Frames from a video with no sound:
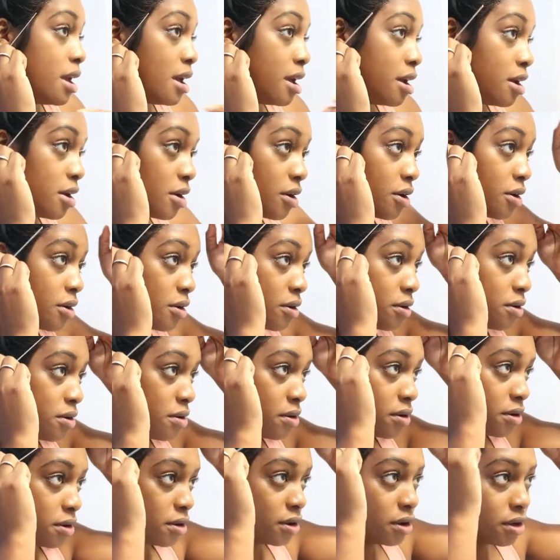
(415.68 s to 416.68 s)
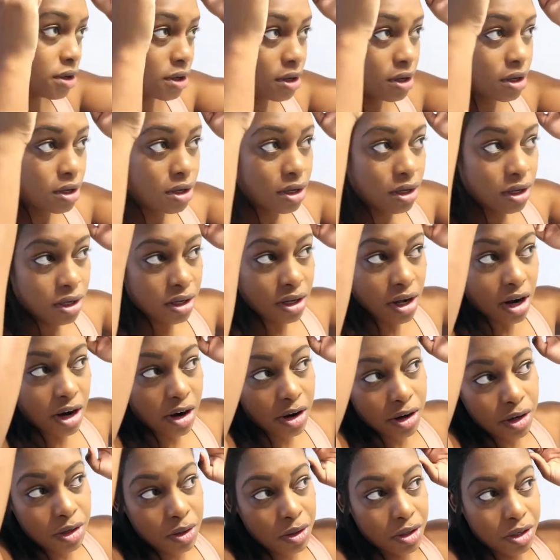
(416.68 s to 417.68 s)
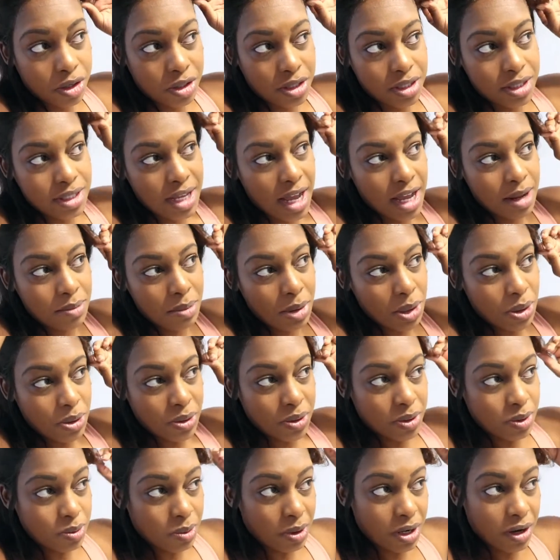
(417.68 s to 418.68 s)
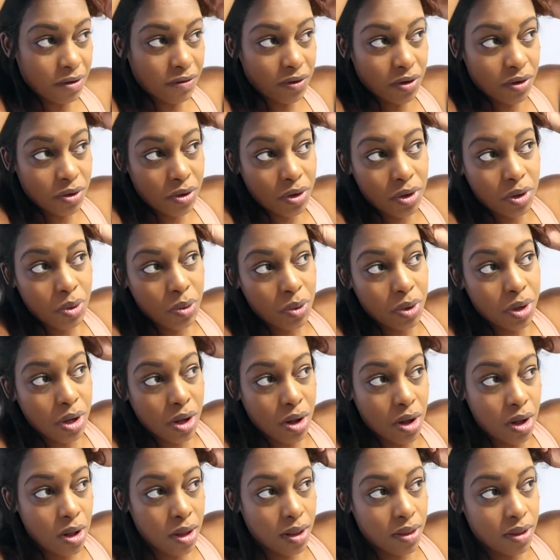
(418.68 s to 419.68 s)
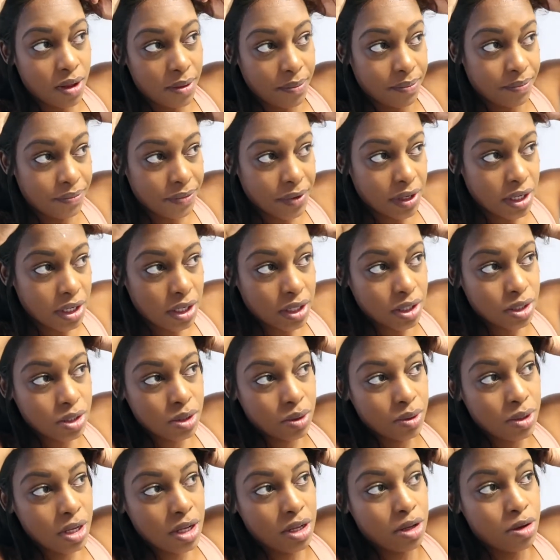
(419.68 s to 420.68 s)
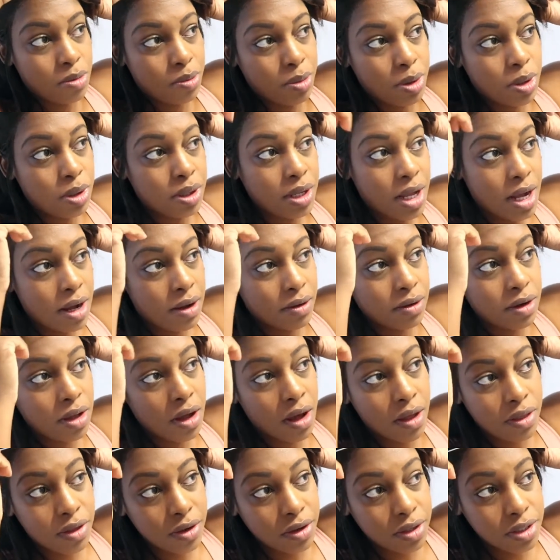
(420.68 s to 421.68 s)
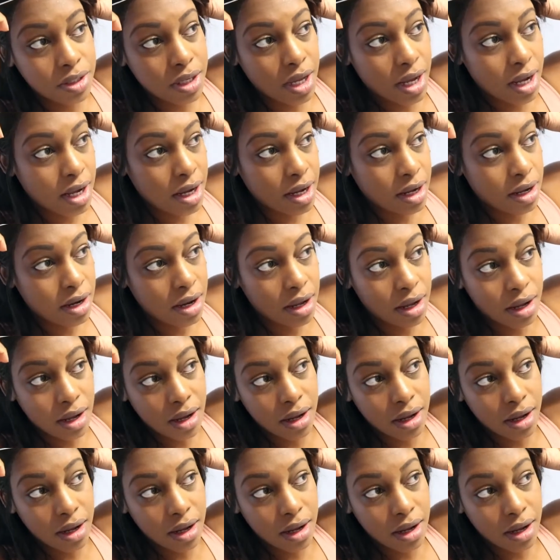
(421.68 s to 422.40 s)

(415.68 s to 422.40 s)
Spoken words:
hair or your sideburns, whatever you want to call them. So then you pull down the other side,